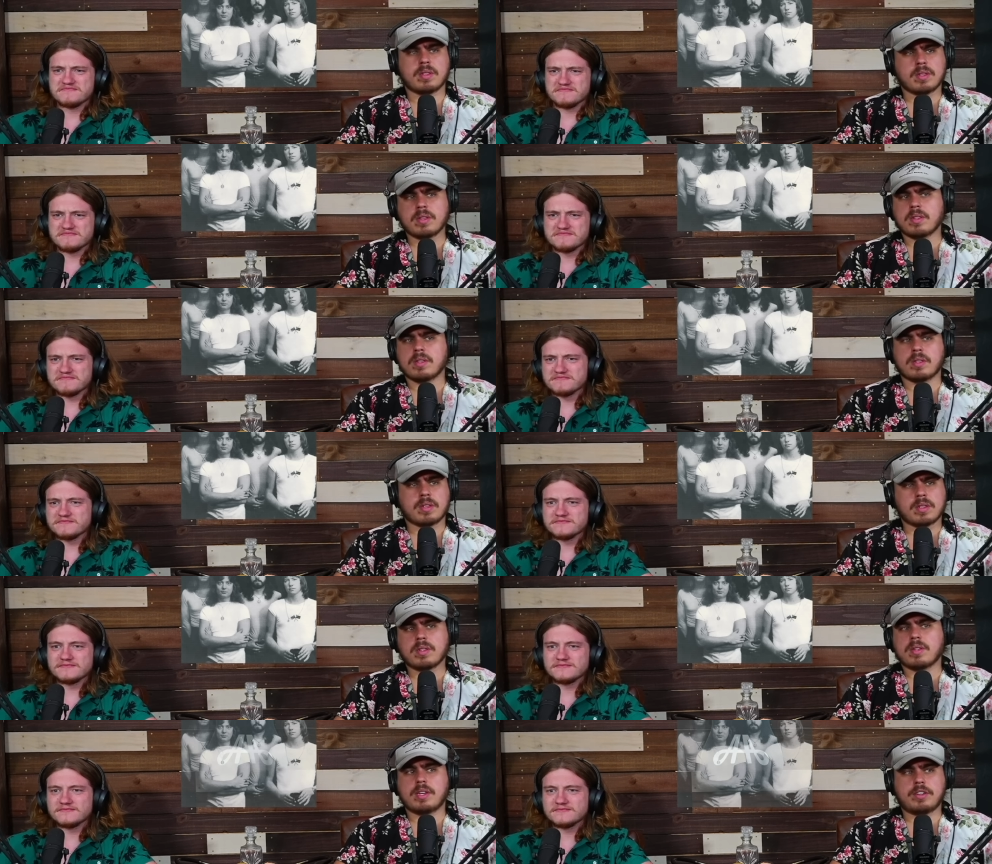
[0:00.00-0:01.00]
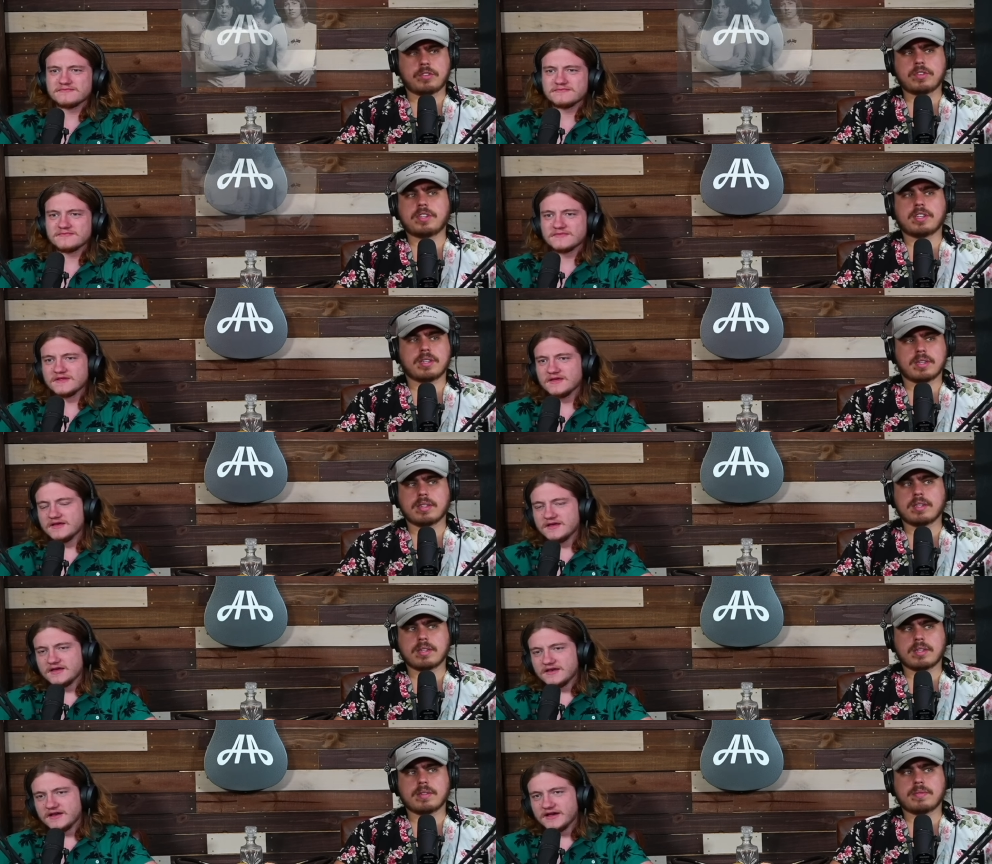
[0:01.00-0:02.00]
Speaker 1: Mm. Interesting.
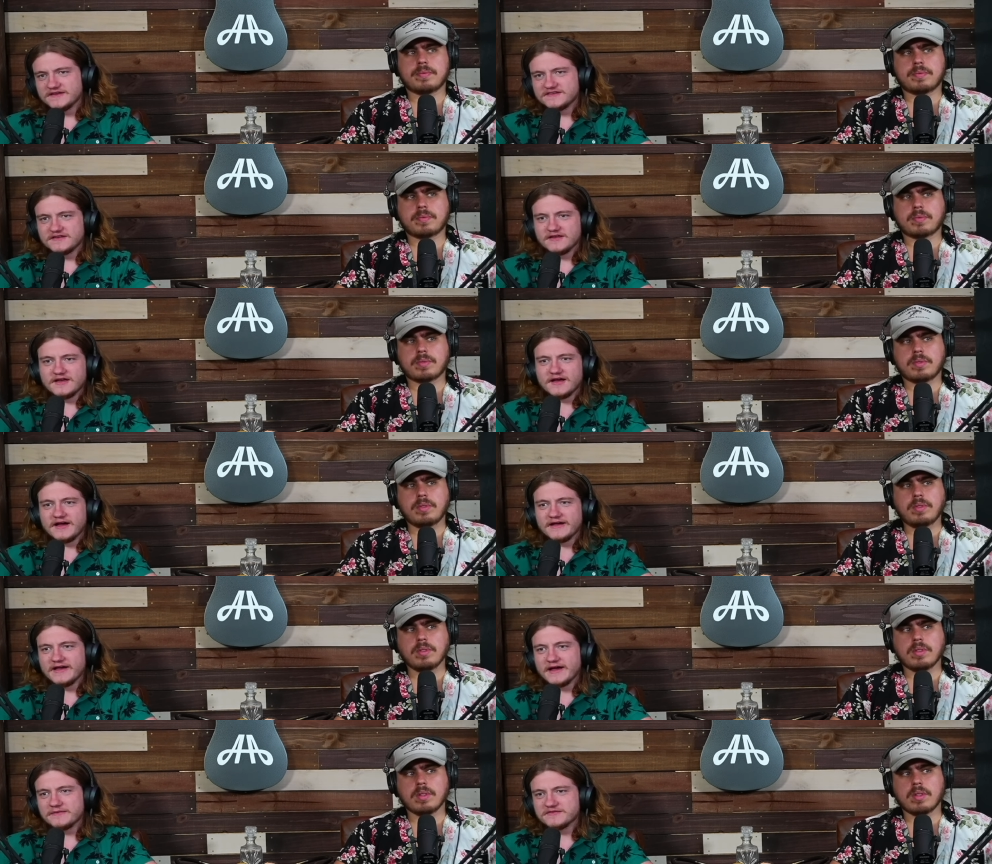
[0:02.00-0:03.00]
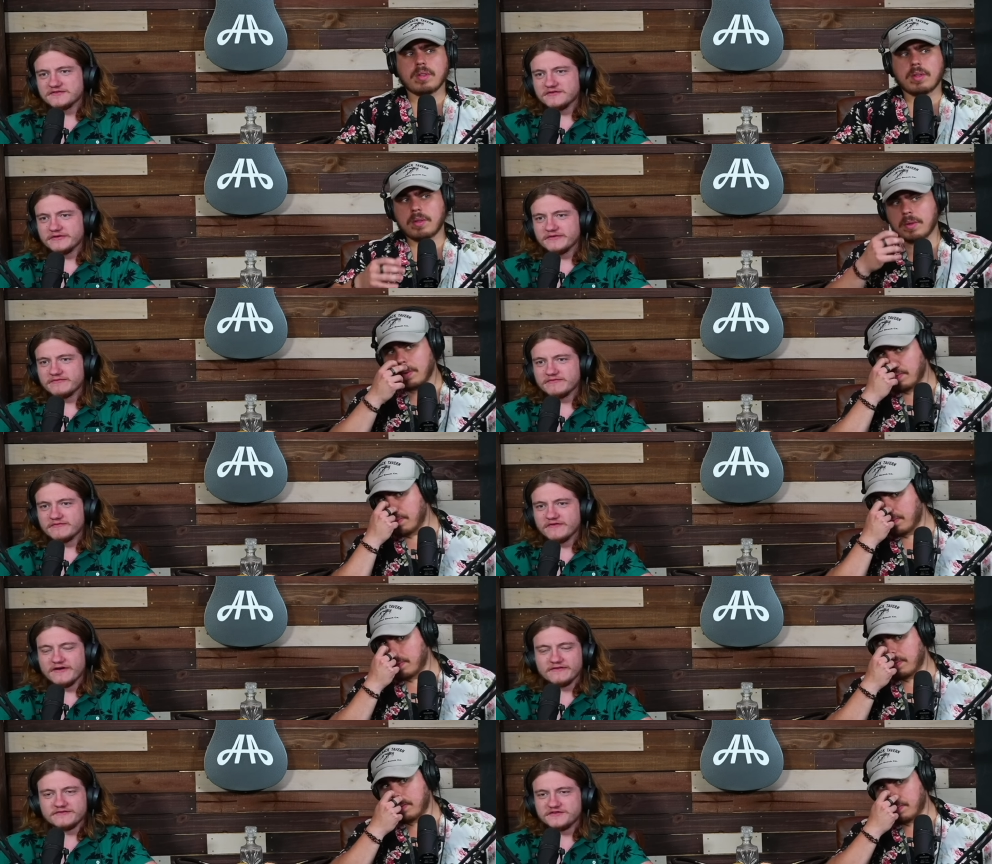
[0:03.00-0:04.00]
Speaker 2: Nice. I absolutely
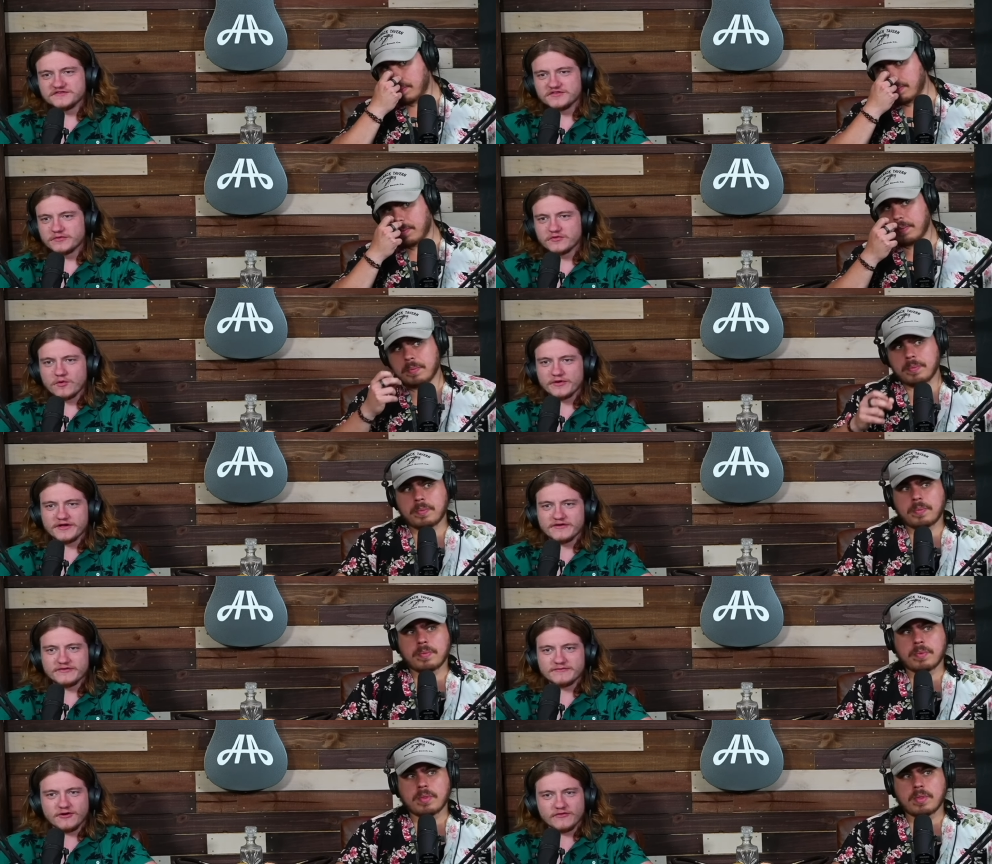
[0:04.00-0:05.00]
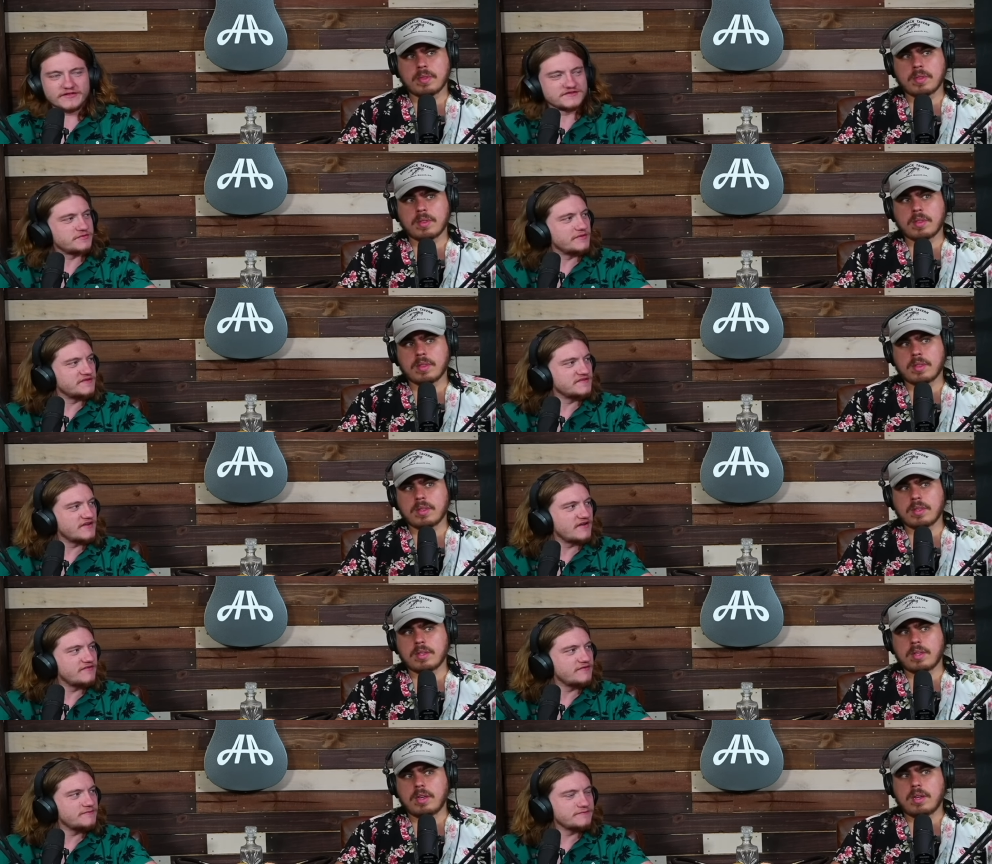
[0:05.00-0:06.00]
love just the recording of it, all the instruments and
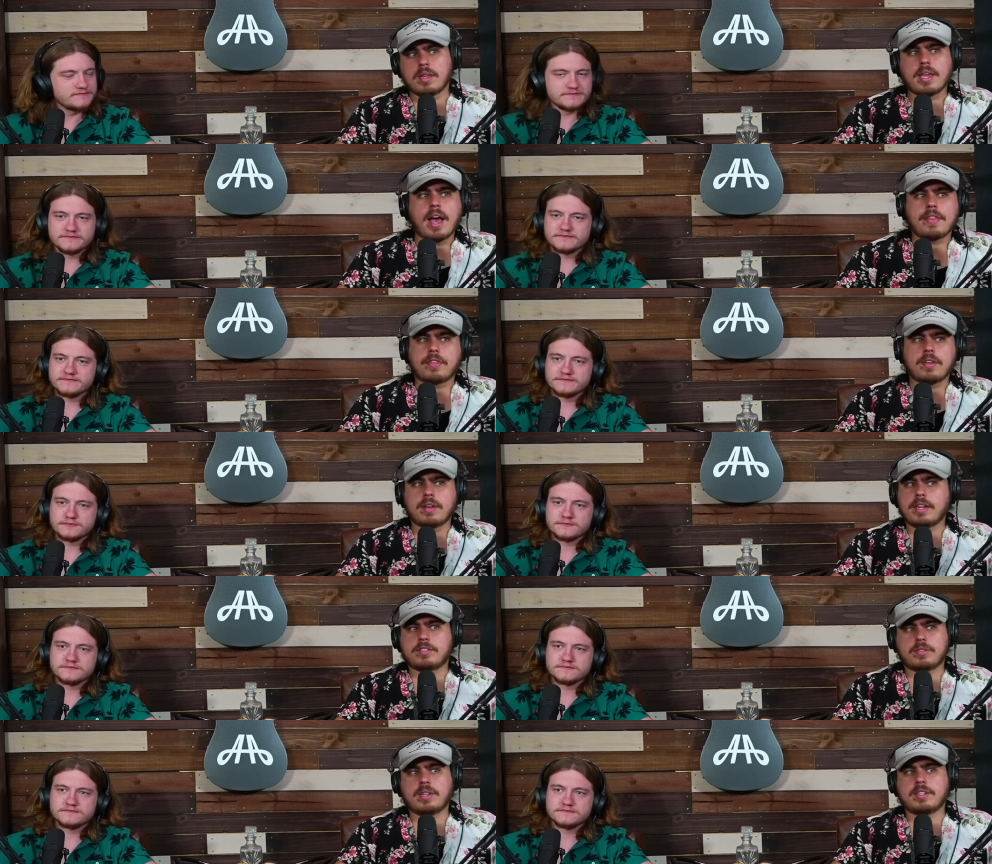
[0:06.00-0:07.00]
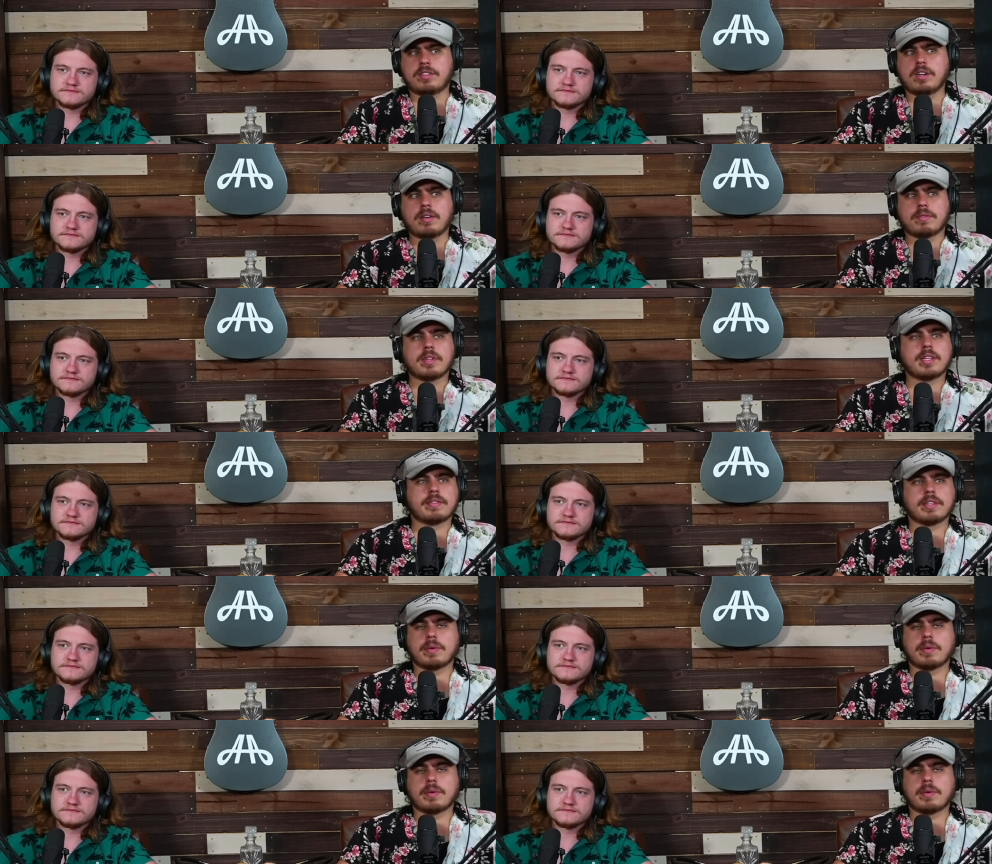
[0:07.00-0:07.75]
stuff.
Speaker 1: Yeah, the it's it's done really really